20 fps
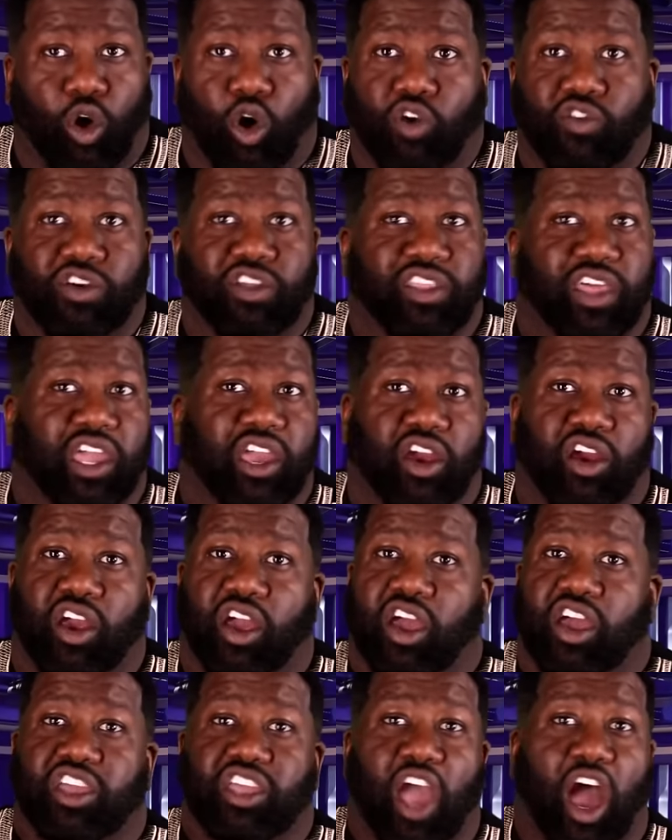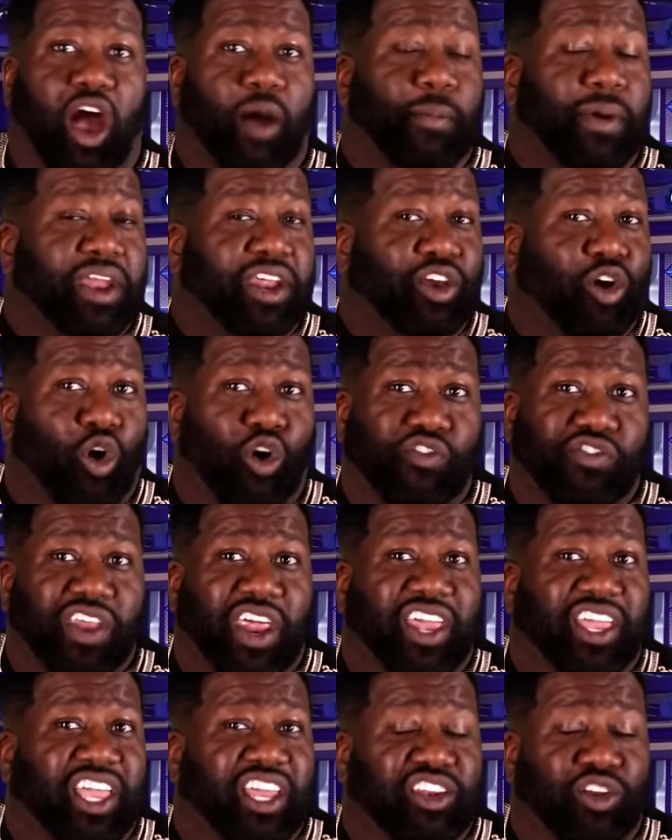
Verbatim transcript: over there y'all better go over there and